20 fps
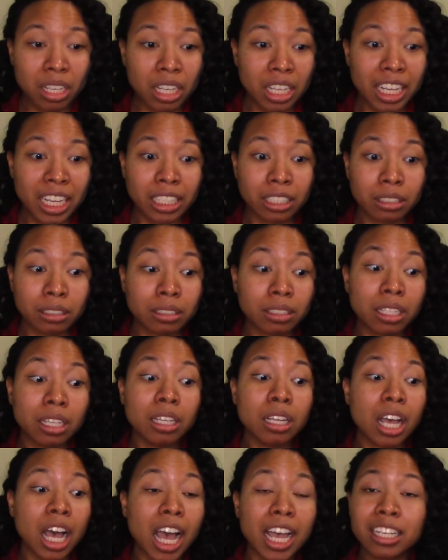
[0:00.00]
and
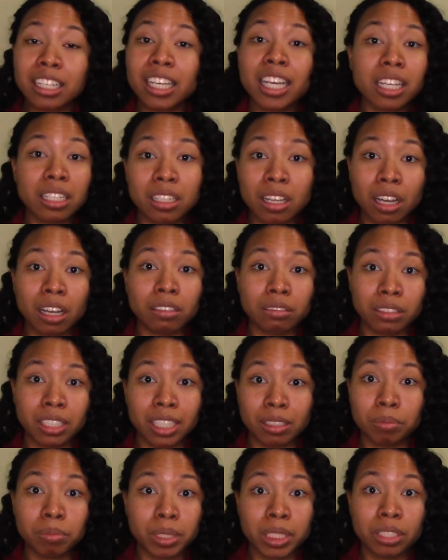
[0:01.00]
I cannot
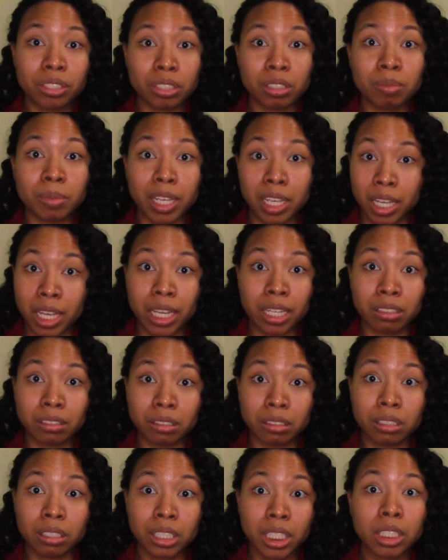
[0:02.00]
get bleach on my hands.
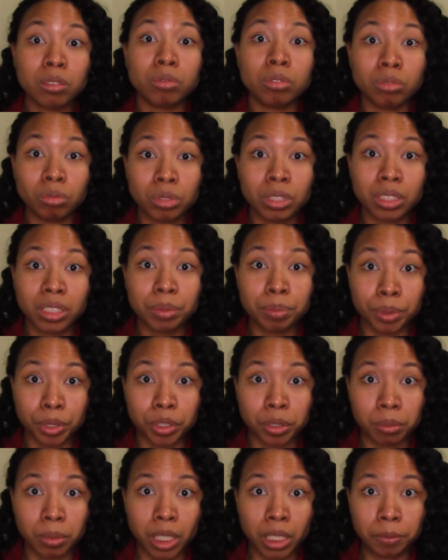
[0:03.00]
It will really
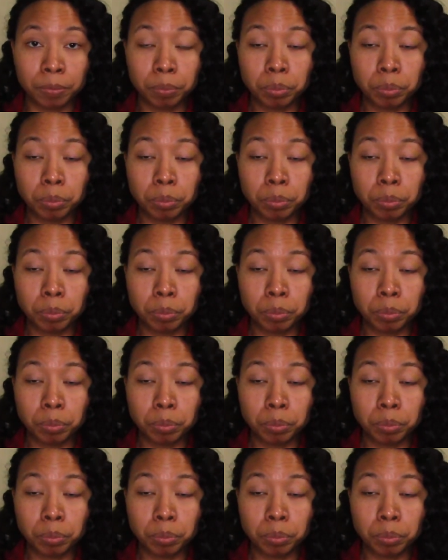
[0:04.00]
burn me.